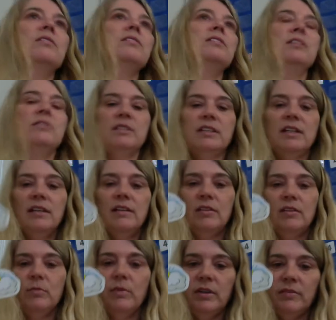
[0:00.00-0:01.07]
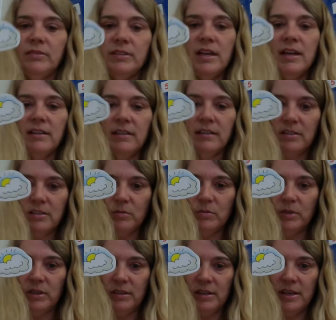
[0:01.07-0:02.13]
do you see a little bit of sun and a little bit
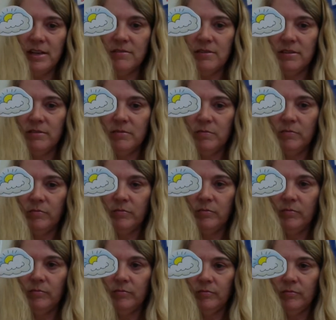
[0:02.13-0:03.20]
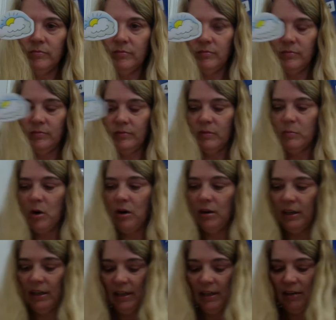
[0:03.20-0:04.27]
of cloud? Partly
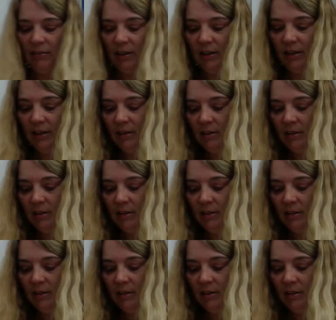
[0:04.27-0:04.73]
cloudy.